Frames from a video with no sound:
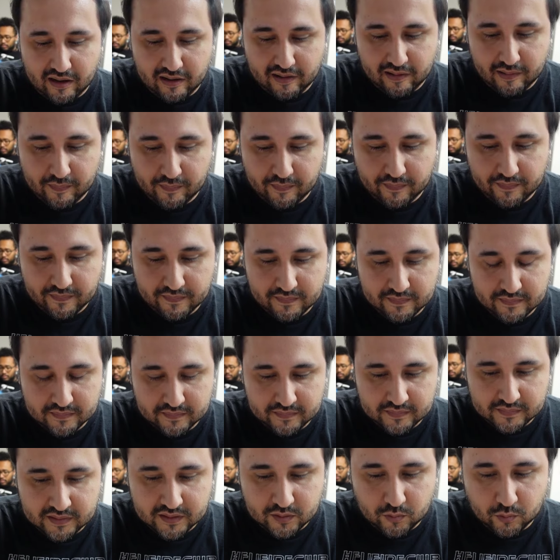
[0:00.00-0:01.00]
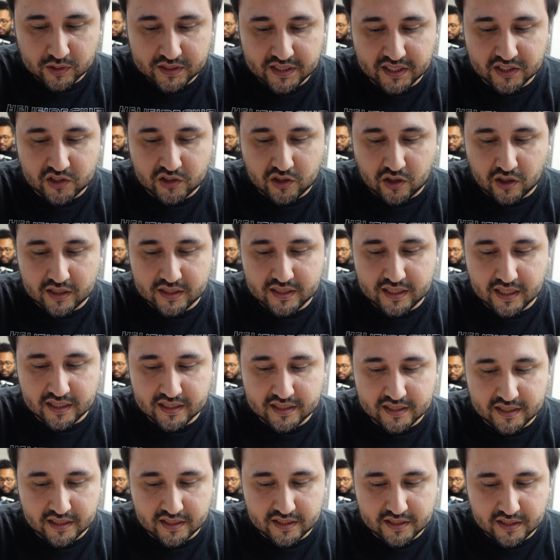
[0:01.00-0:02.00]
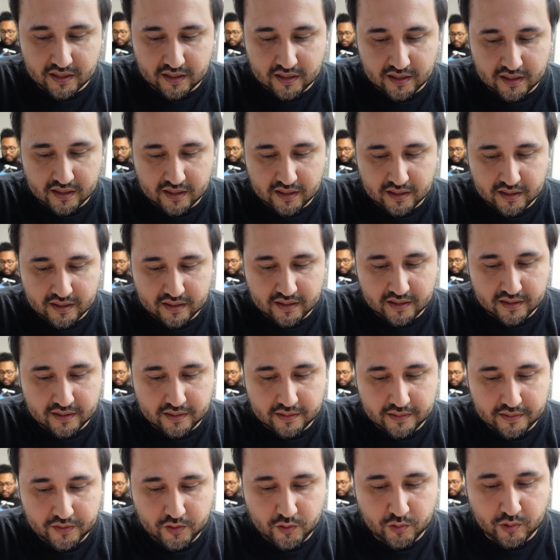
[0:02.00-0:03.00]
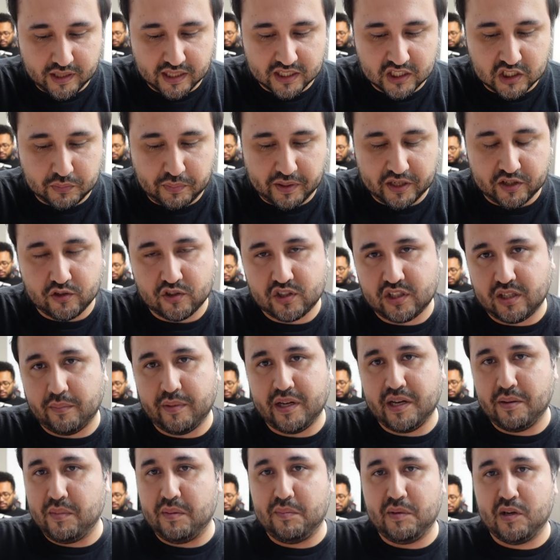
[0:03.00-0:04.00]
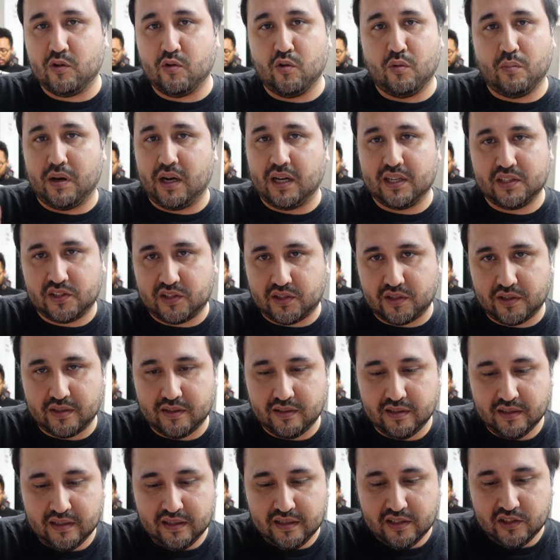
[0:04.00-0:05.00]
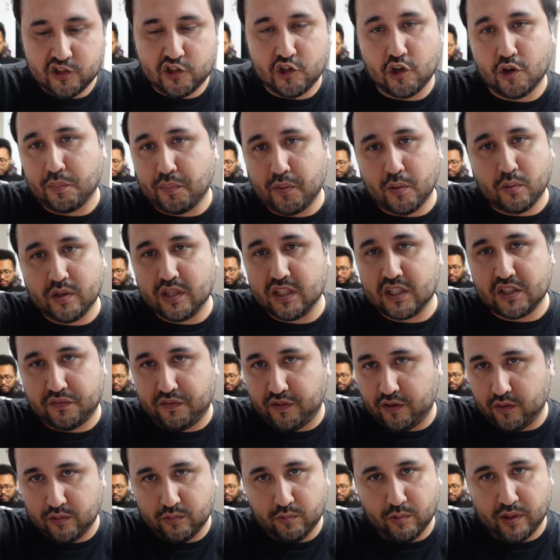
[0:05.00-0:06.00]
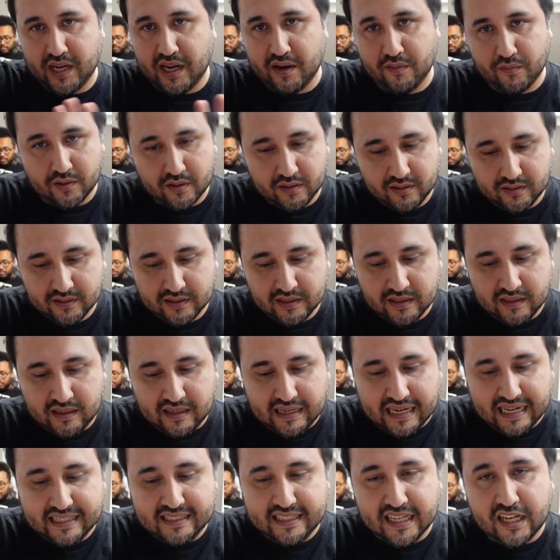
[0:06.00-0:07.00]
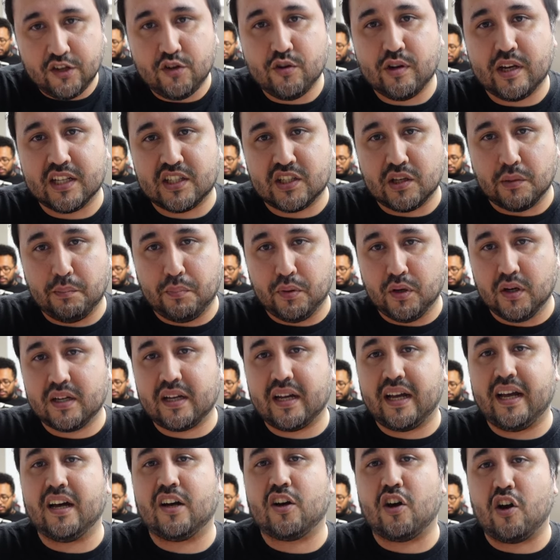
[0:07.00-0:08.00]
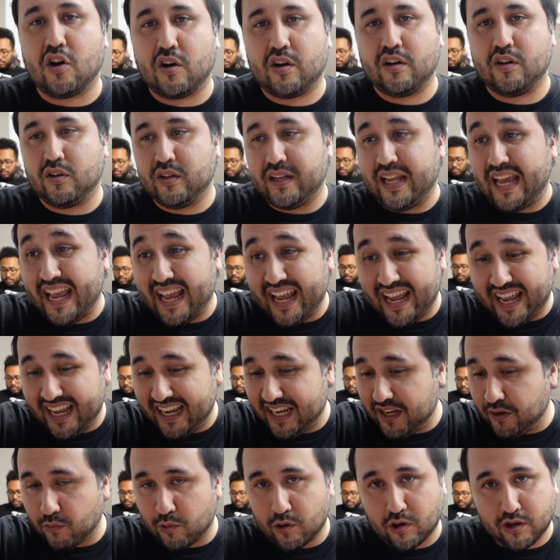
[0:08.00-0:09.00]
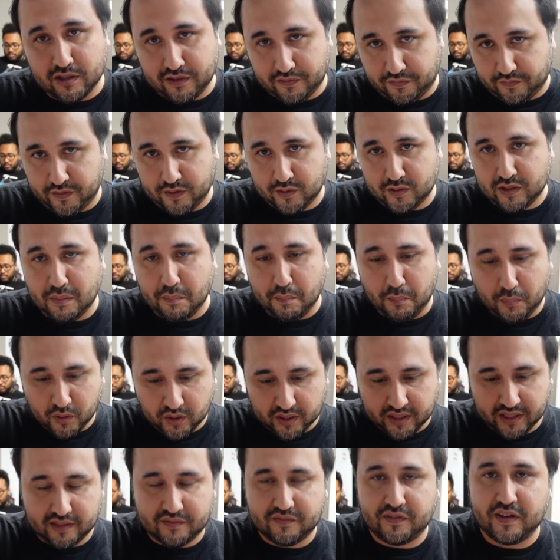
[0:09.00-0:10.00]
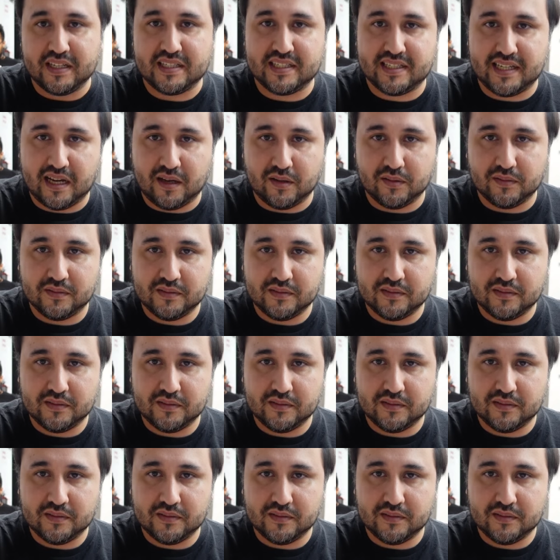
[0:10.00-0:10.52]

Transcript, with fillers: Um, what this card does is uh, you can special summon a Mimighoul monster to your opponent's field whenever, and then you get to book a card on anywhere on the field and book it face down.